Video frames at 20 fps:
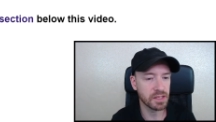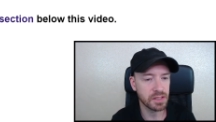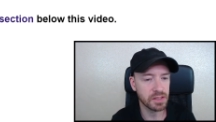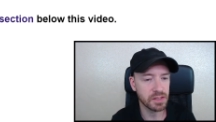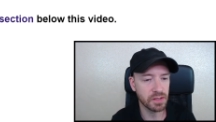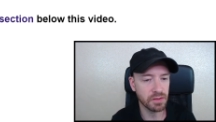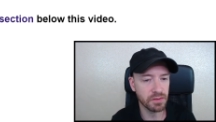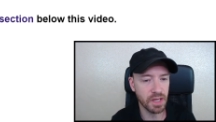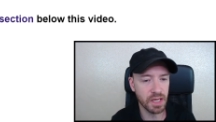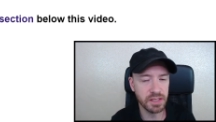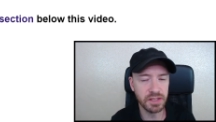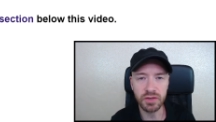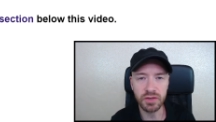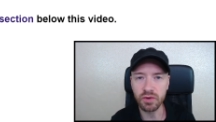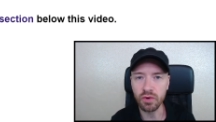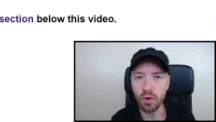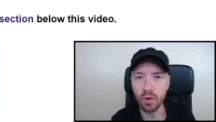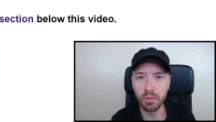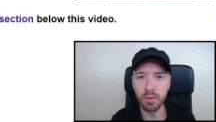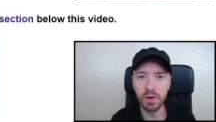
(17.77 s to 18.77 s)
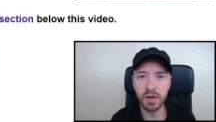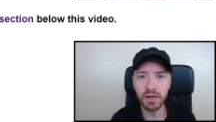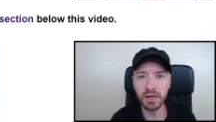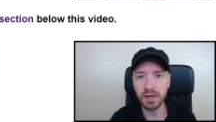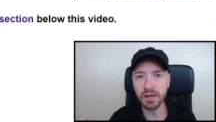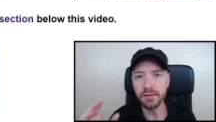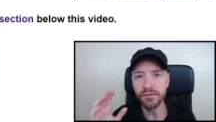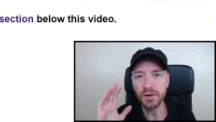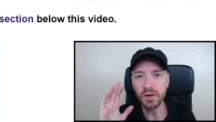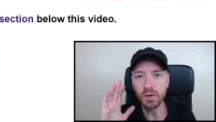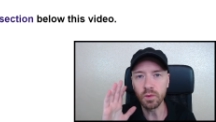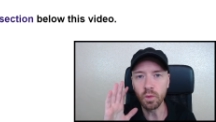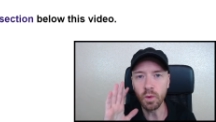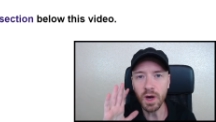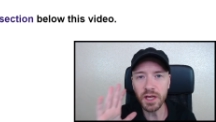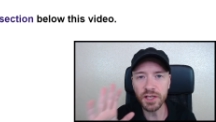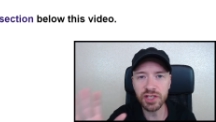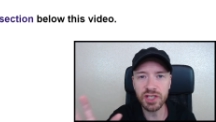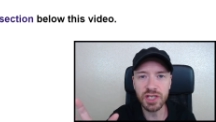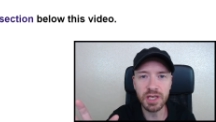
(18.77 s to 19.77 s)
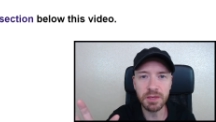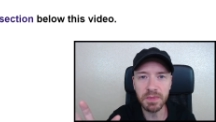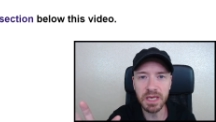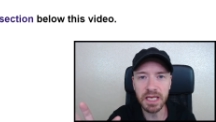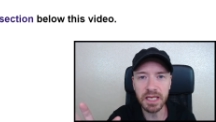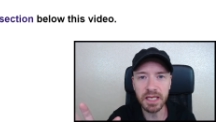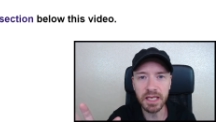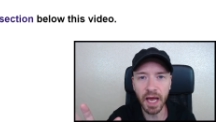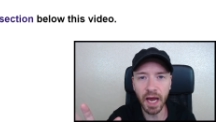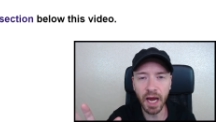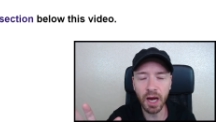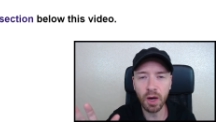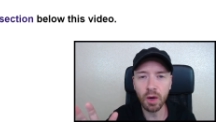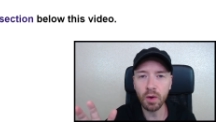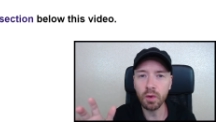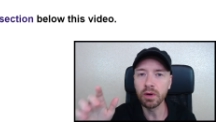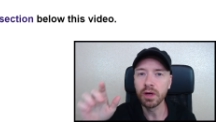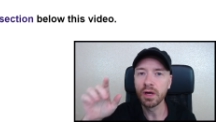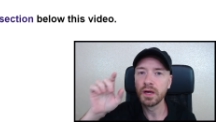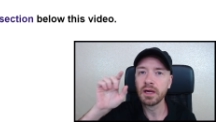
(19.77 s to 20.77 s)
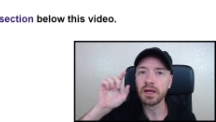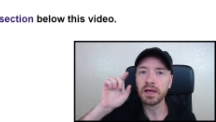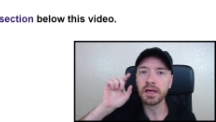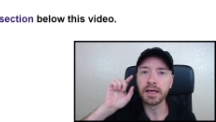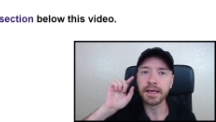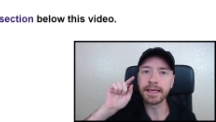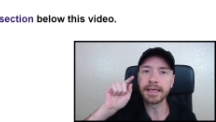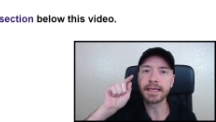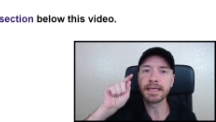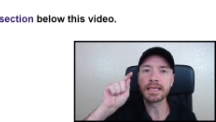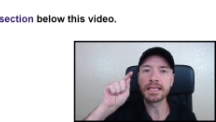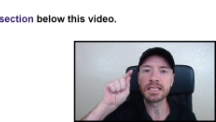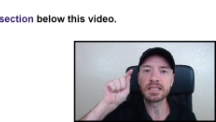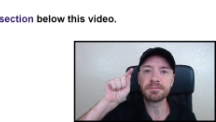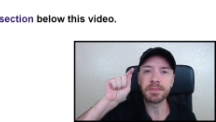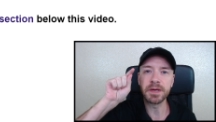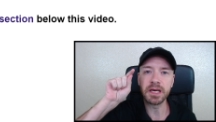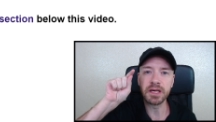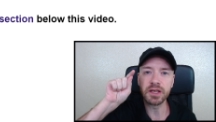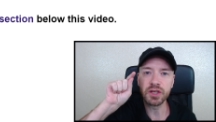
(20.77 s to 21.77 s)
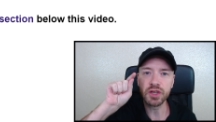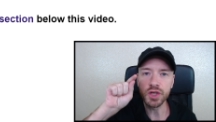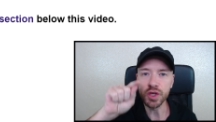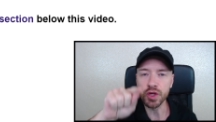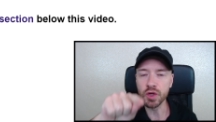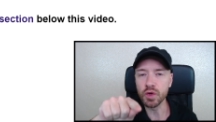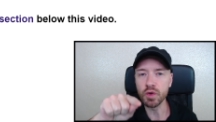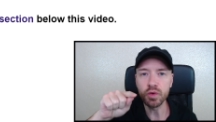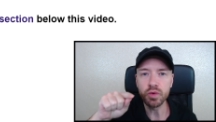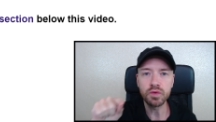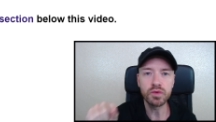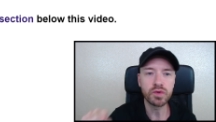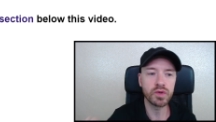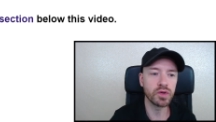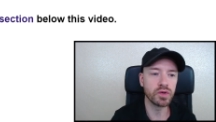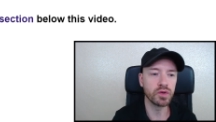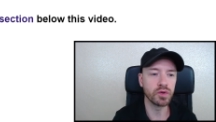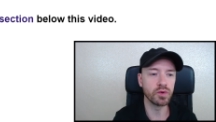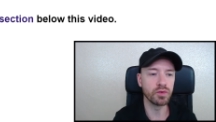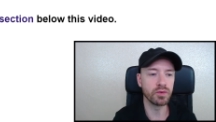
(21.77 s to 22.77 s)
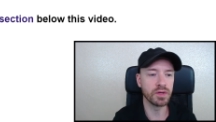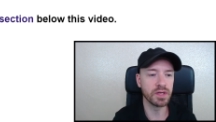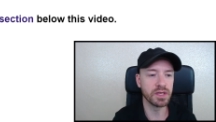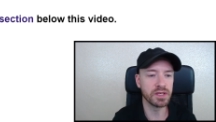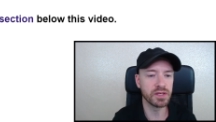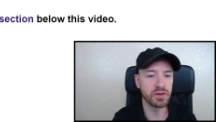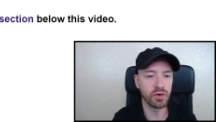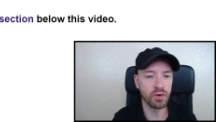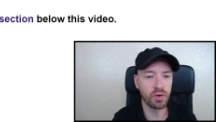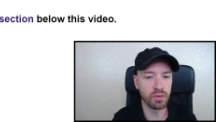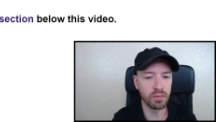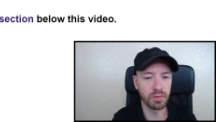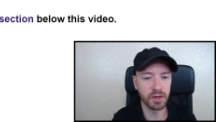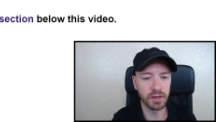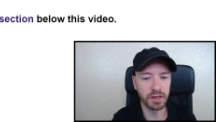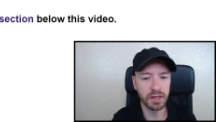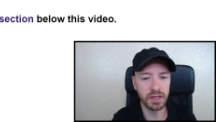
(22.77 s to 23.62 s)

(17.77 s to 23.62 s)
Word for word: So that's your homework. If you're watching me now, I expect you to do this homework.